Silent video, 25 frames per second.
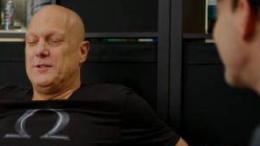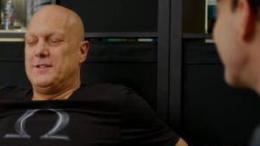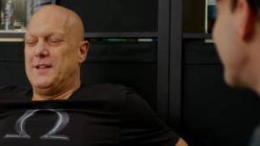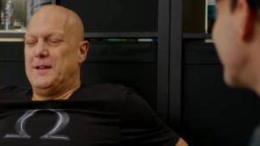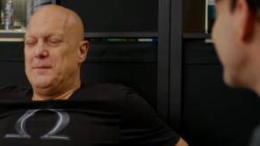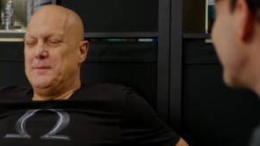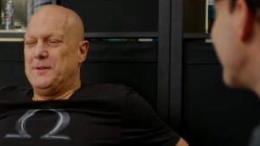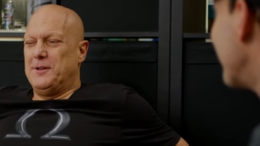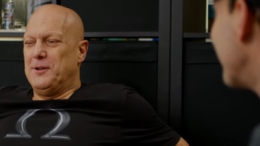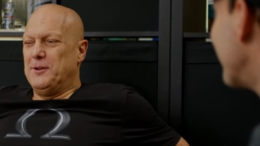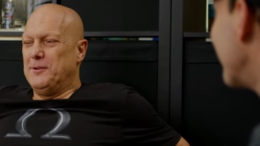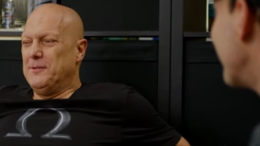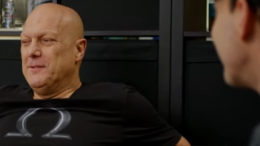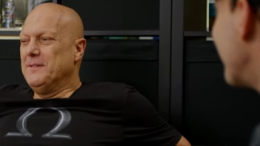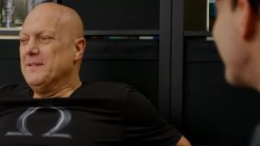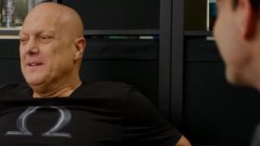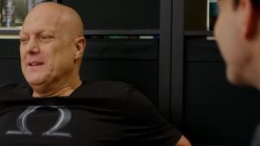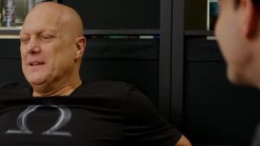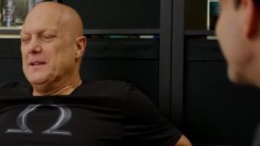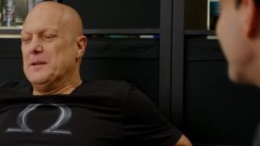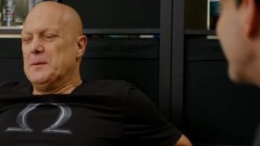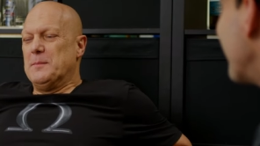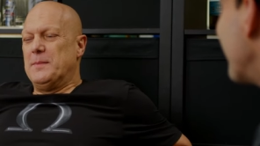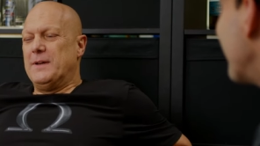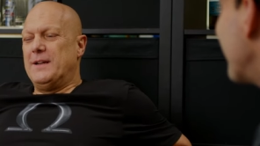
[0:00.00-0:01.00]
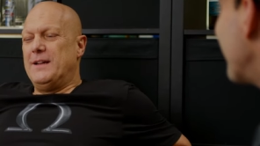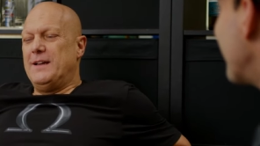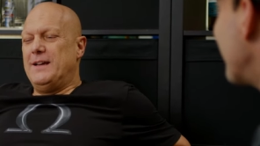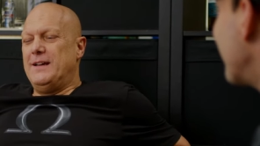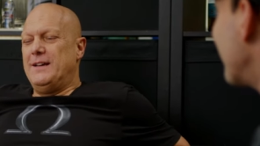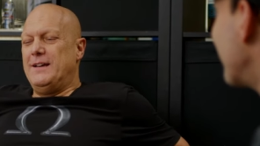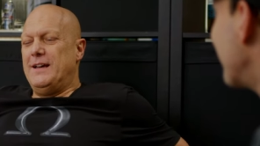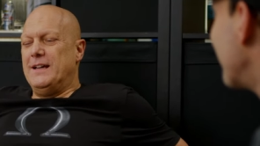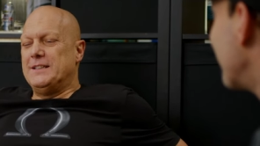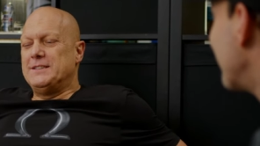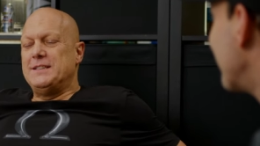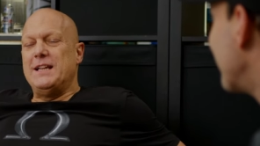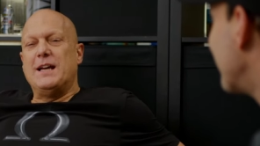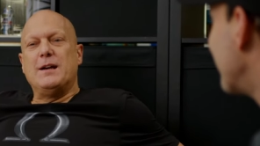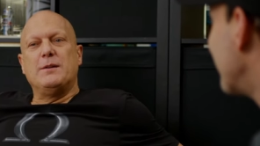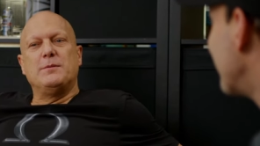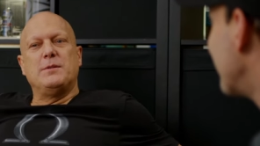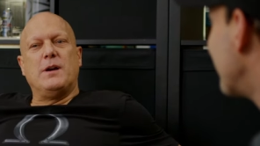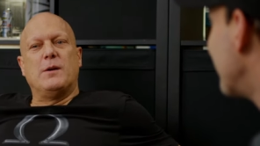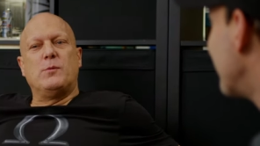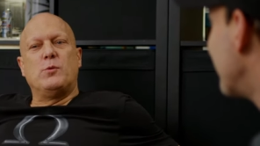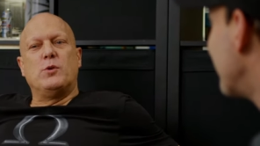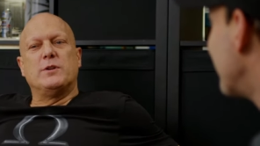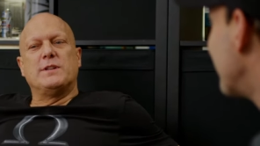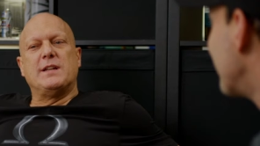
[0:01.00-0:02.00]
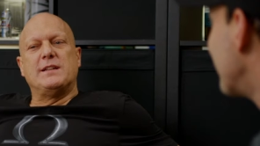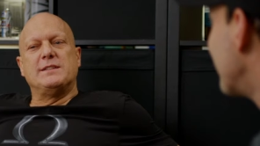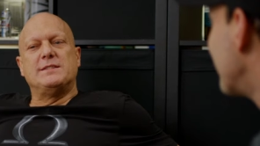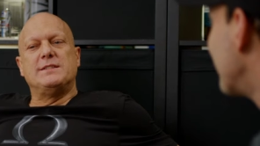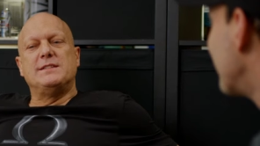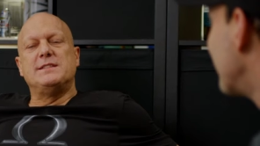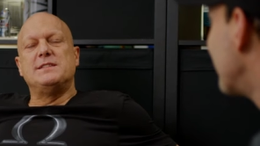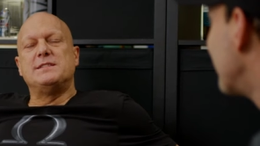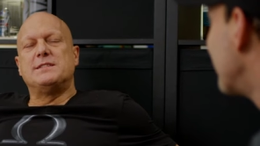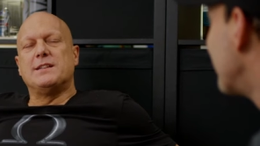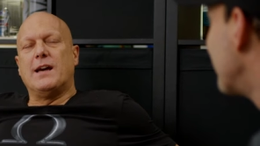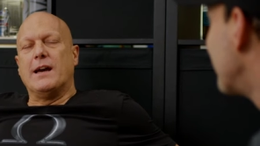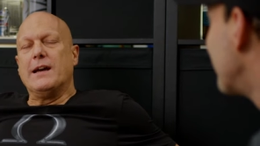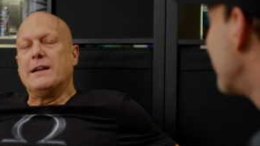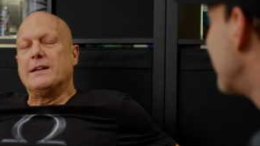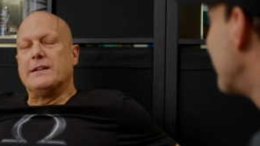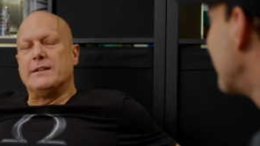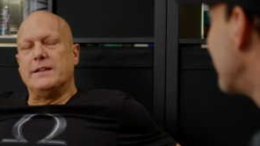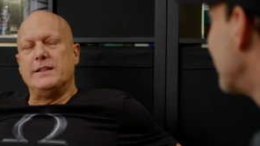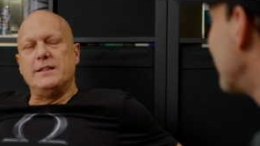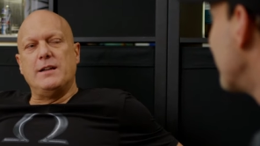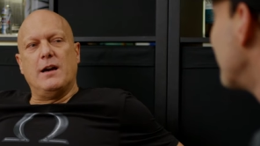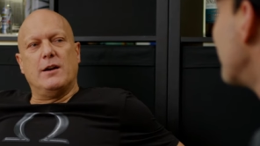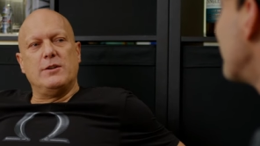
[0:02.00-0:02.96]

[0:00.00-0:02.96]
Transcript: long time ago. But I, actually I, worked as a designer in